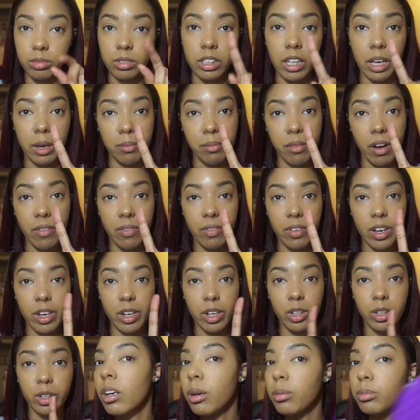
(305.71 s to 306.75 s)
take my
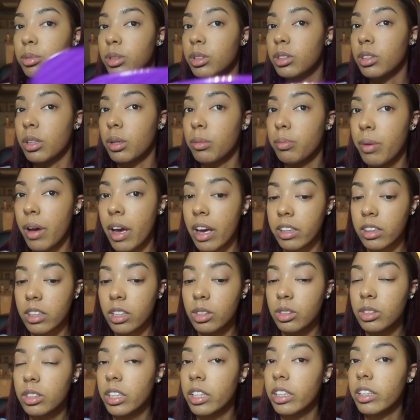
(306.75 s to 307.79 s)
finger, I'm just gonna pat
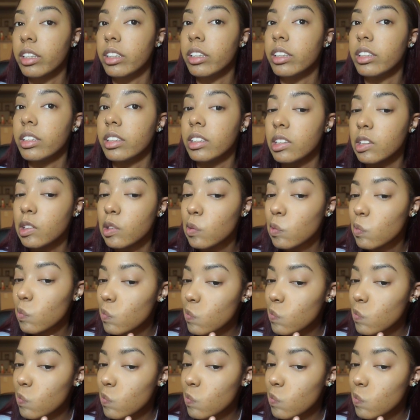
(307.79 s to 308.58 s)
those areas